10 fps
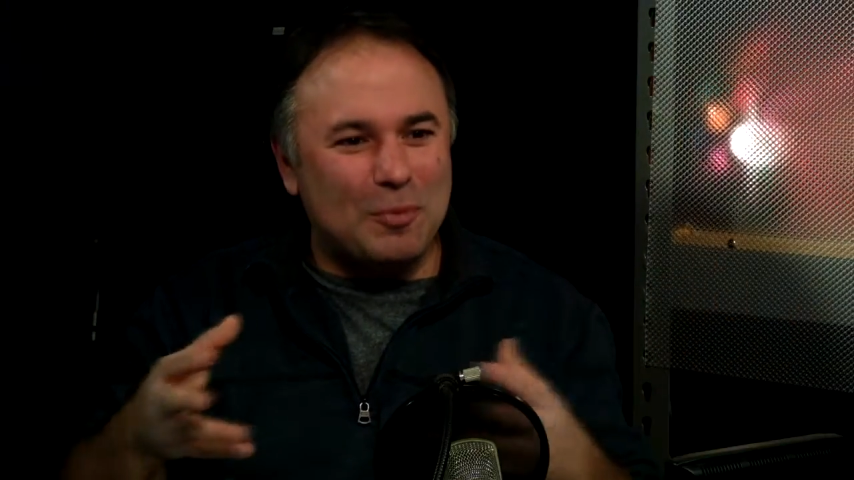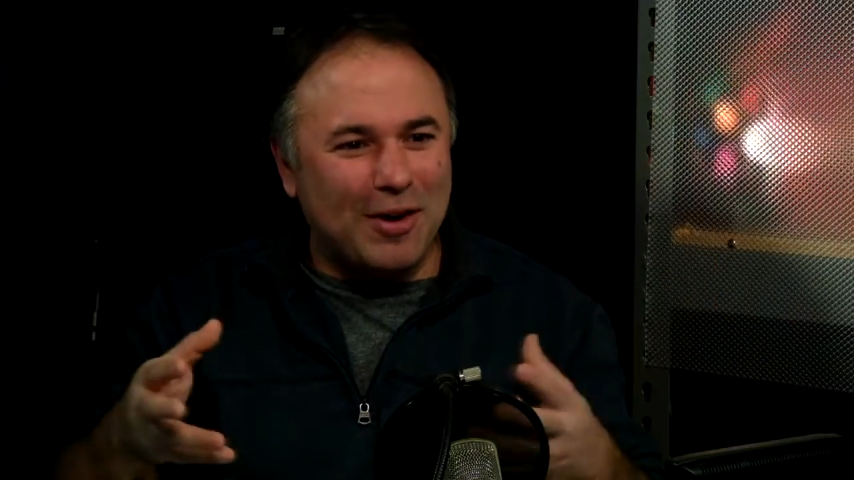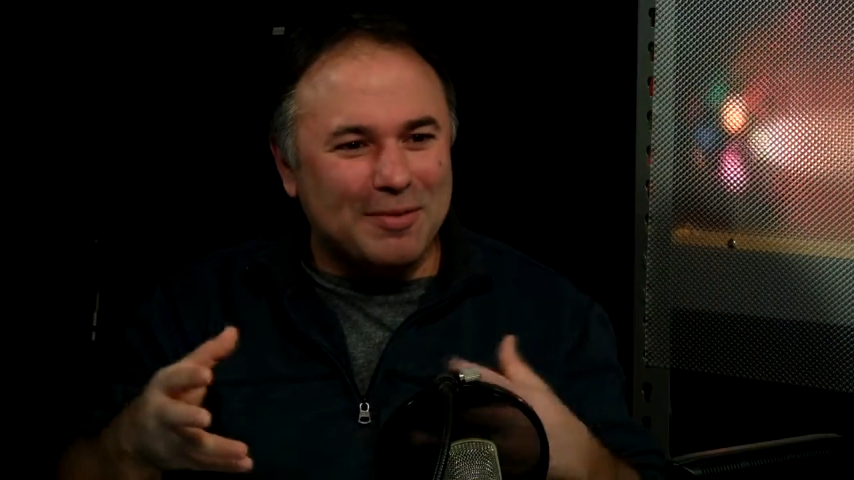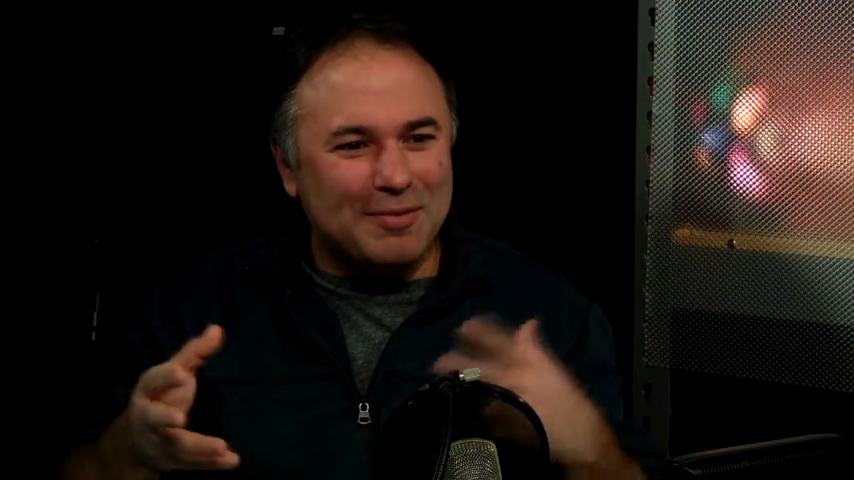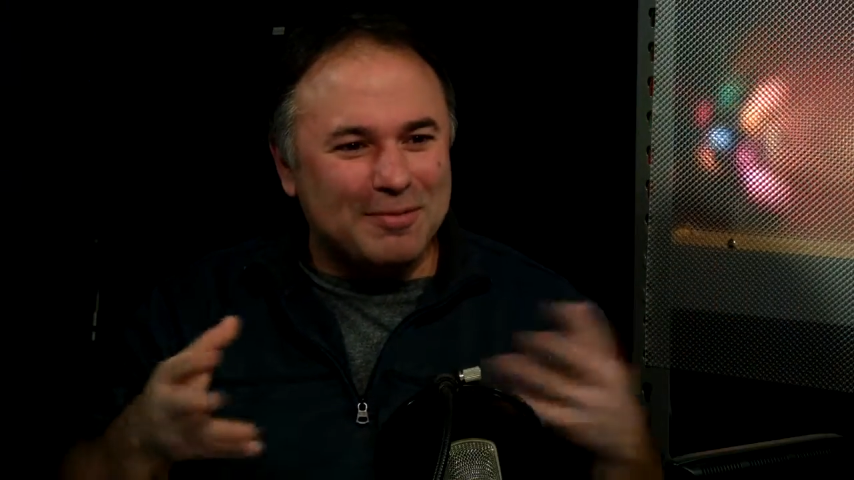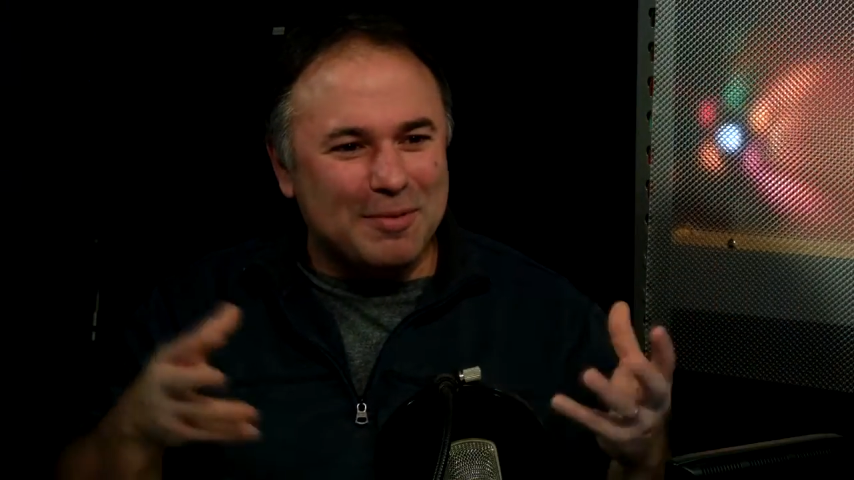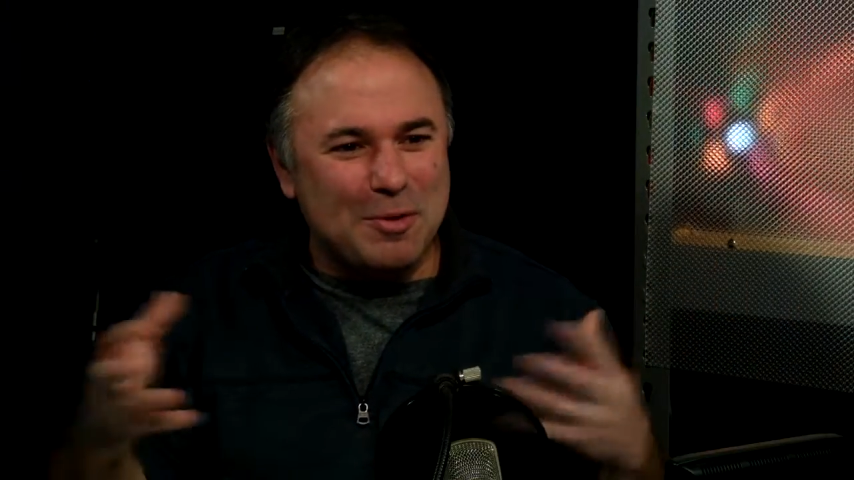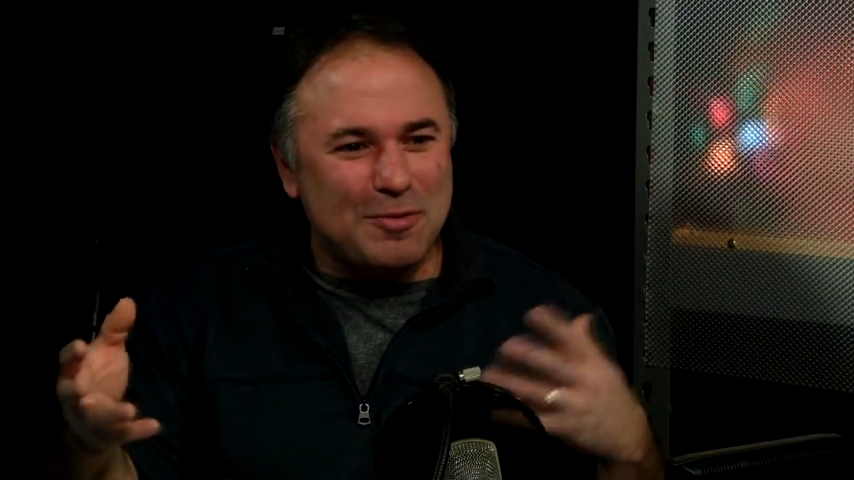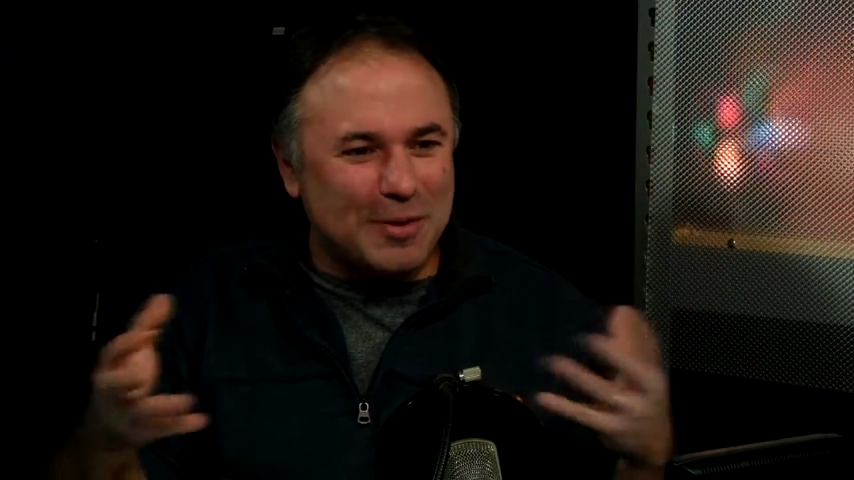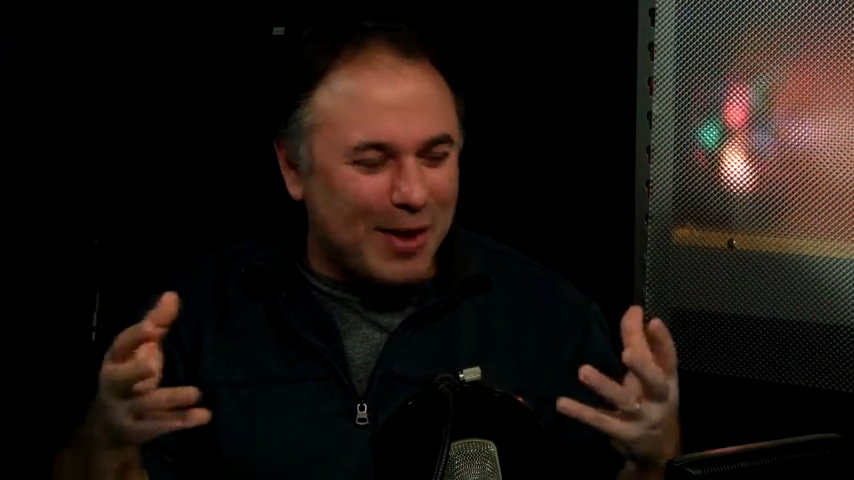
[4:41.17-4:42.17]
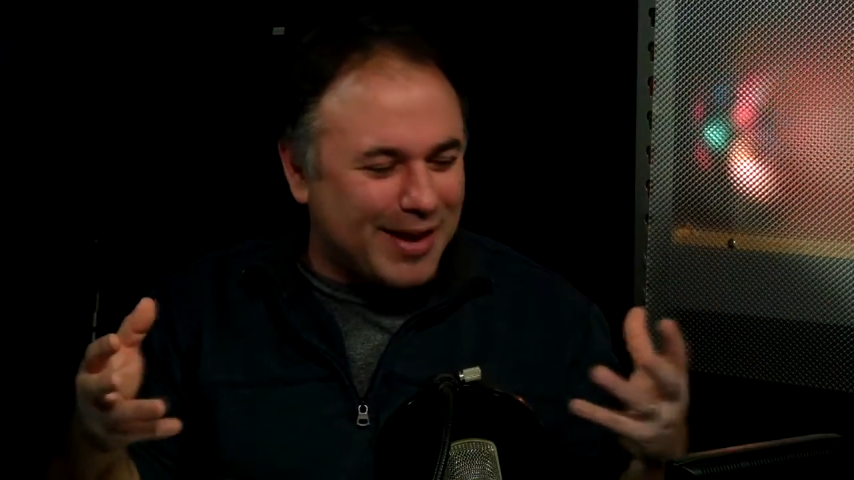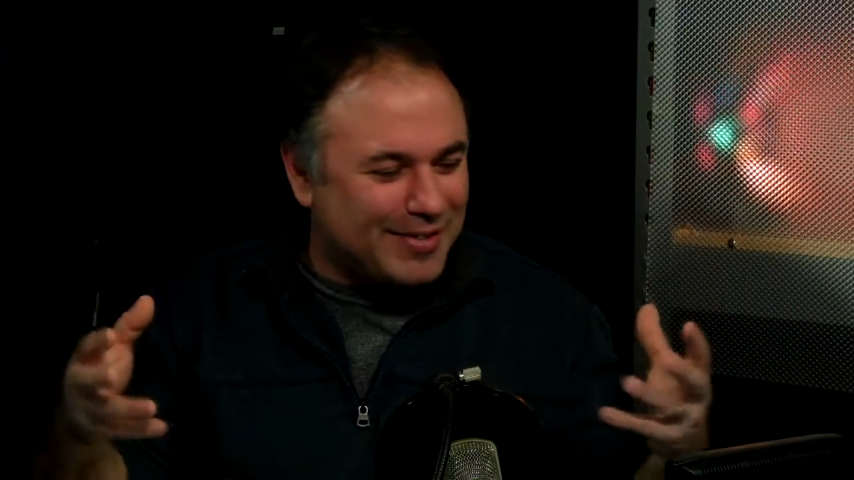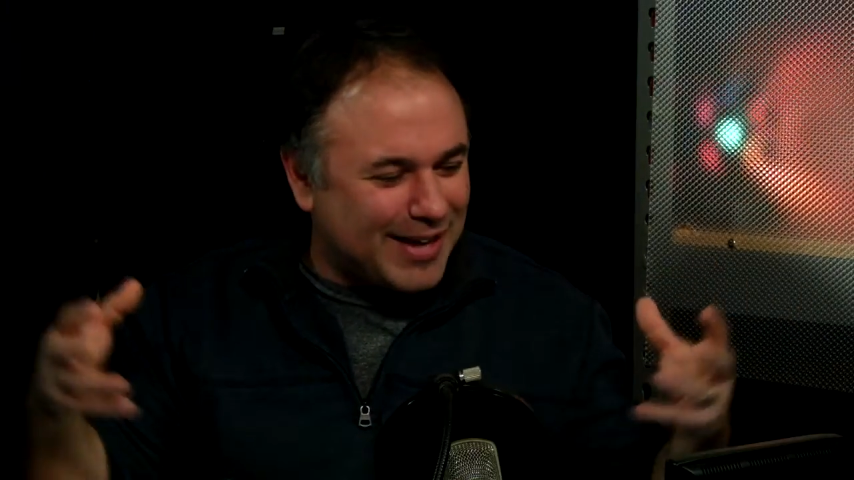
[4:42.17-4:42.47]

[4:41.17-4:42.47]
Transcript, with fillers: in one movie, right?